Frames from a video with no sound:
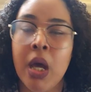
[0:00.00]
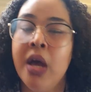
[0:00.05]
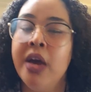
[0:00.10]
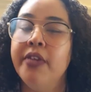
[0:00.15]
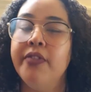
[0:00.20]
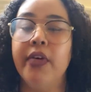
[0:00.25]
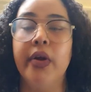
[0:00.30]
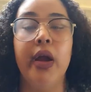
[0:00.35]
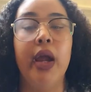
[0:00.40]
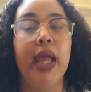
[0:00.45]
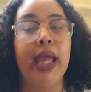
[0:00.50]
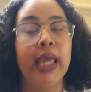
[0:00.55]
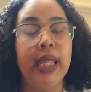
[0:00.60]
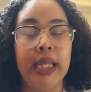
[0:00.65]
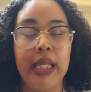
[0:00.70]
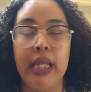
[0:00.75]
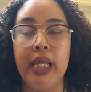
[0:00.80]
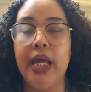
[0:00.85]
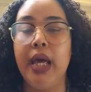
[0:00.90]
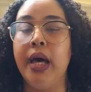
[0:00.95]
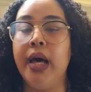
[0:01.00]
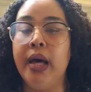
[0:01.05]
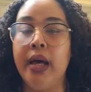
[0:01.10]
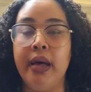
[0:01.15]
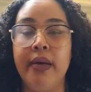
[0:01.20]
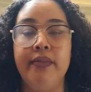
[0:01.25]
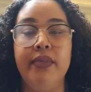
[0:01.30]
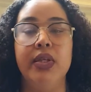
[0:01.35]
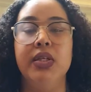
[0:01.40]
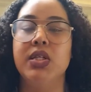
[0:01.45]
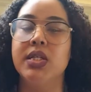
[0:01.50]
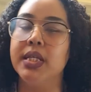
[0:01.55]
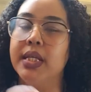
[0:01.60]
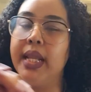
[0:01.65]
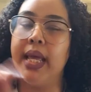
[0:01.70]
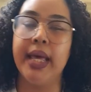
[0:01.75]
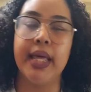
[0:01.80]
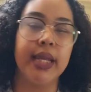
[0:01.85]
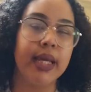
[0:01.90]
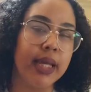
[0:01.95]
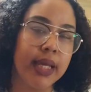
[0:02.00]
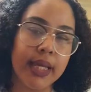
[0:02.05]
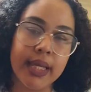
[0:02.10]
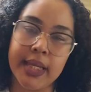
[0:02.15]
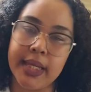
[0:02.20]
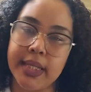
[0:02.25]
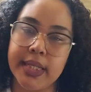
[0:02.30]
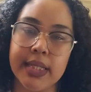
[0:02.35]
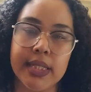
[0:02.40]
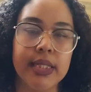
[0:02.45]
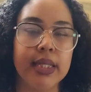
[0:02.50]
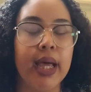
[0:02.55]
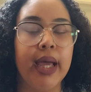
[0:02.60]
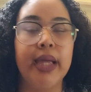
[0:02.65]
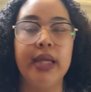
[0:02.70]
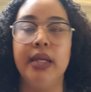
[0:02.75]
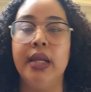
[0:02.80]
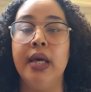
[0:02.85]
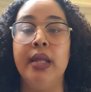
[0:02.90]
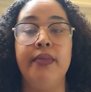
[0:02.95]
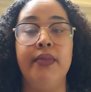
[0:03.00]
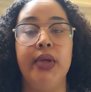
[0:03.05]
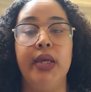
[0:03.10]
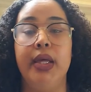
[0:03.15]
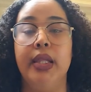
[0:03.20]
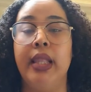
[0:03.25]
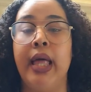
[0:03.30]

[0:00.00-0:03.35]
for any of the shenanigans, like none of it.